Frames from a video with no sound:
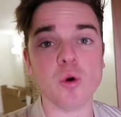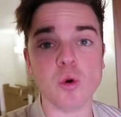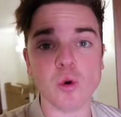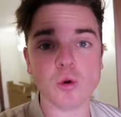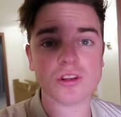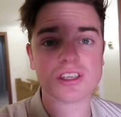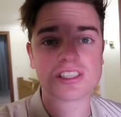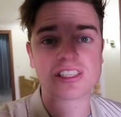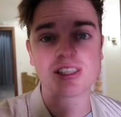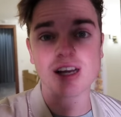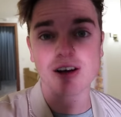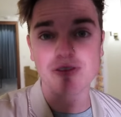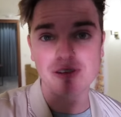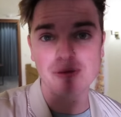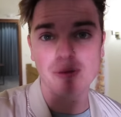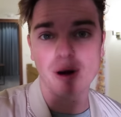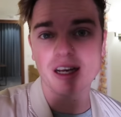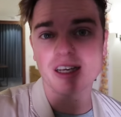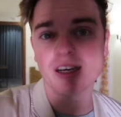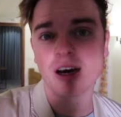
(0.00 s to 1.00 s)
all the stuff in
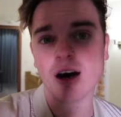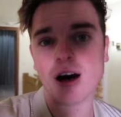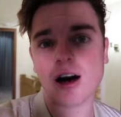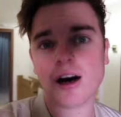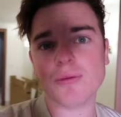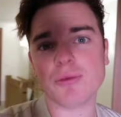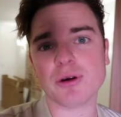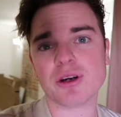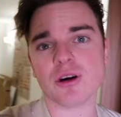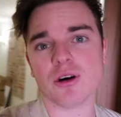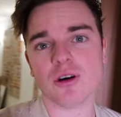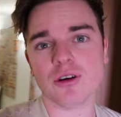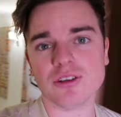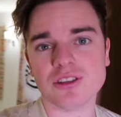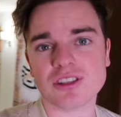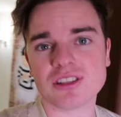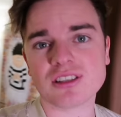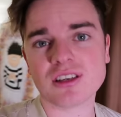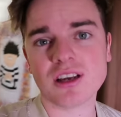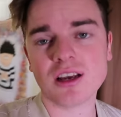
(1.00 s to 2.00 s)
my car
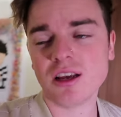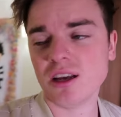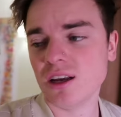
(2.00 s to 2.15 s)
because